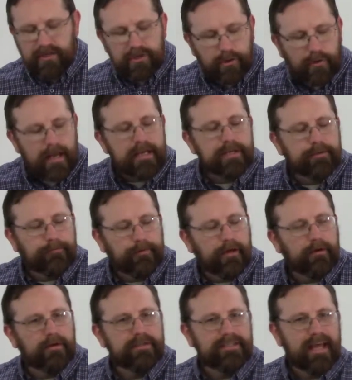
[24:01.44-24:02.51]
his greatest
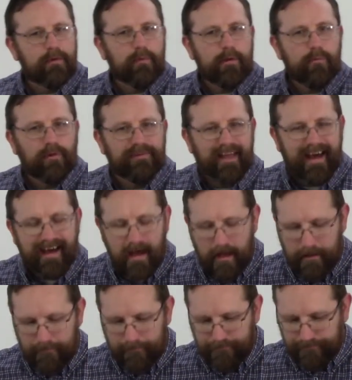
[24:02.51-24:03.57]
fear is that we will
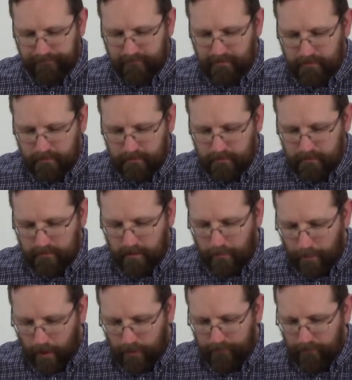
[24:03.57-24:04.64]
die
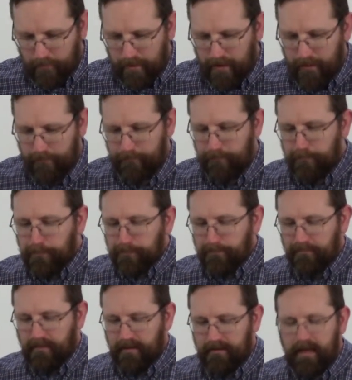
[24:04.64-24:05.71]
apart from him.
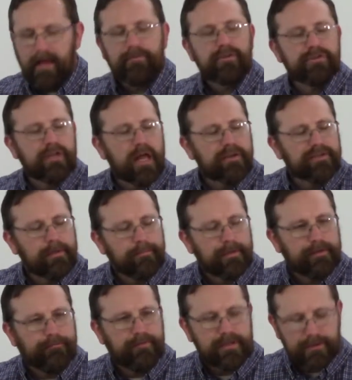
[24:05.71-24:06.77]
Death is not
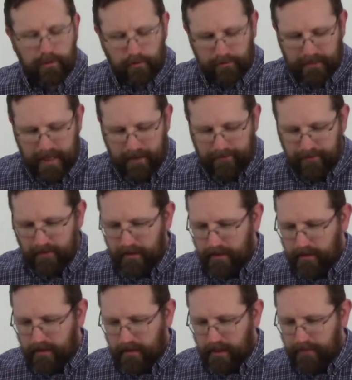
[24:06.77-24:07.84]
simply physical death
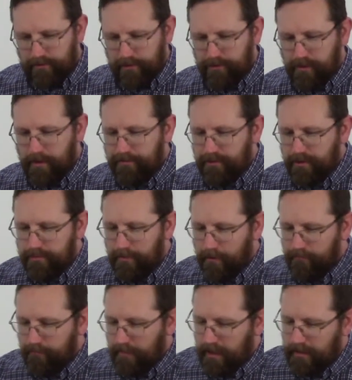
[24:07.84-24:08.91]
in the scriptures,
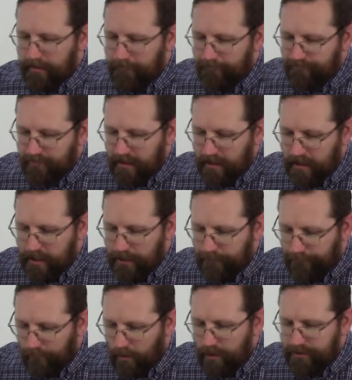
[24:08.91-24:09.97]
but, but in its
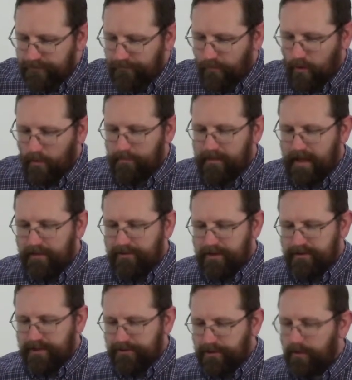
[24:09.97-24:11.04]
fullest form, death
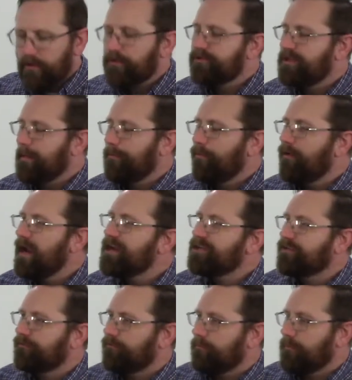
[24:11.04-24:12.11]
is eternal
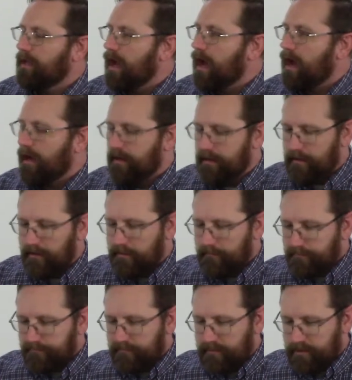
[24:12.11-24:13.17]
separation from God.
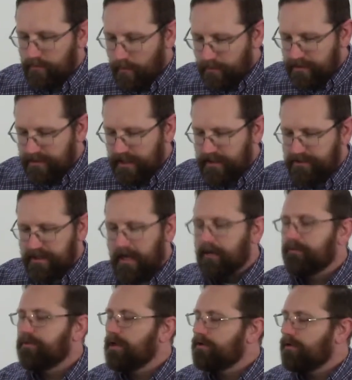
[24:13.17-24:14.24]
What we see in
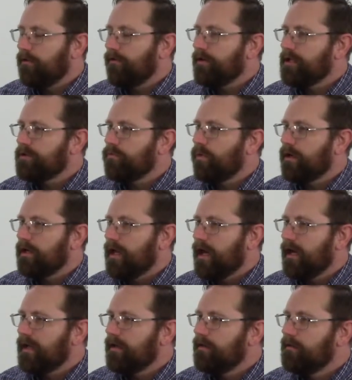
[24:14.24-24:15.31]
2 Thessalonians 1
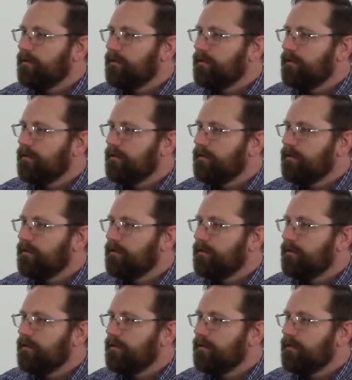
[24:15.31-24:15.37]
9